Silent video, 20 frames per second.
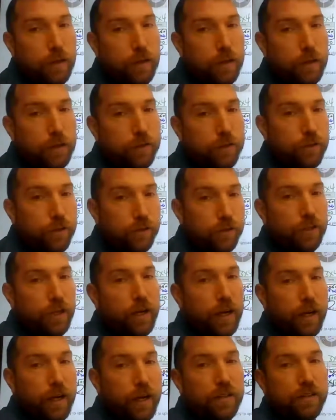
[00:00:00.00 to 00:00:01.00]
So those are kind
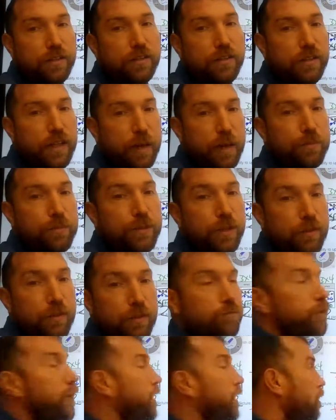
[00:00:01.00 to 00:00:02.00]
of the steps of
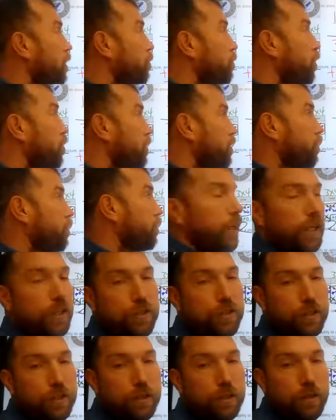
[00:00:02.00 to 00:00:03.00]
regular
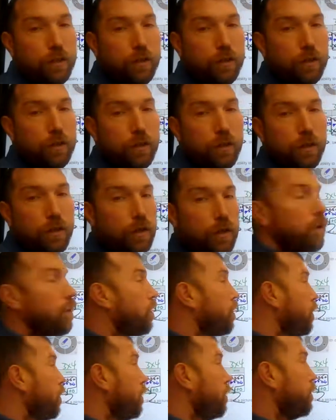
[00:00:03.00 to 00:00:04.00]
multiplication.
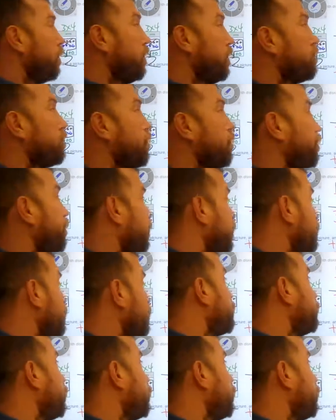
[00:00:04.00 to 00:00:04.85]
Okay, so first 3